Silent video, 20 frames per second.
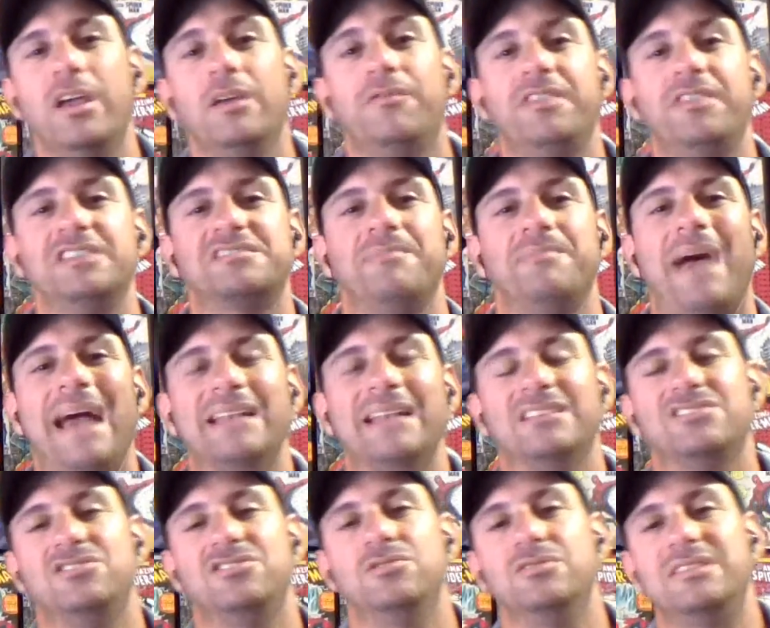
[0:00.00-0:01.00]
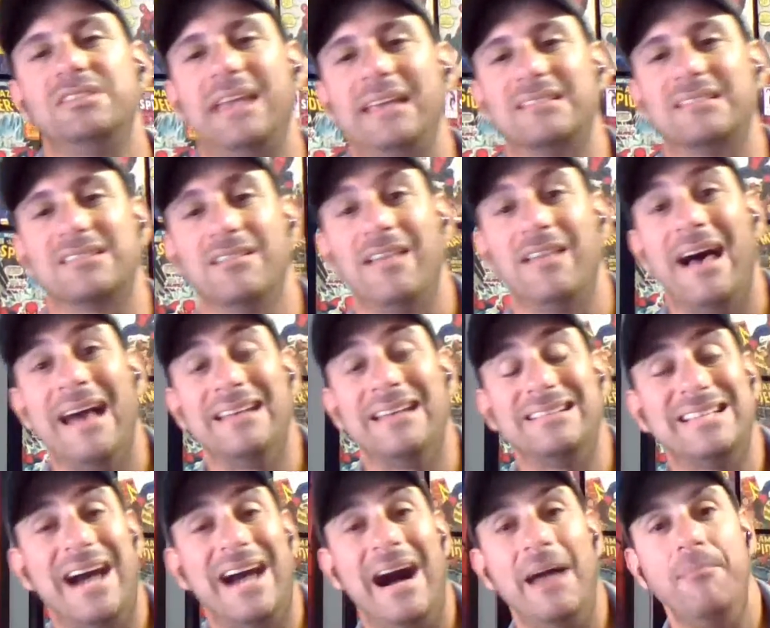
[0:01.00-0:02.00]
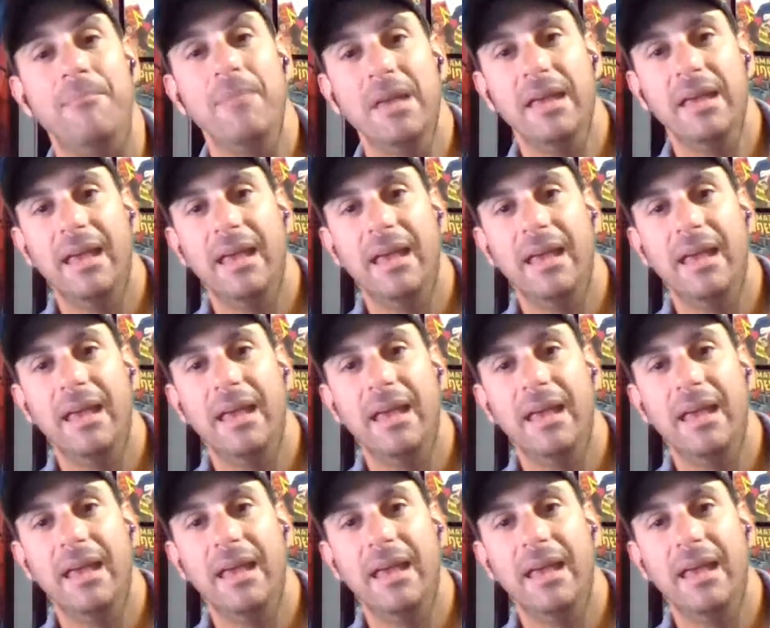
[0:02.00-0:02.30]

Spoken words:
this magnitude takes a lot of time.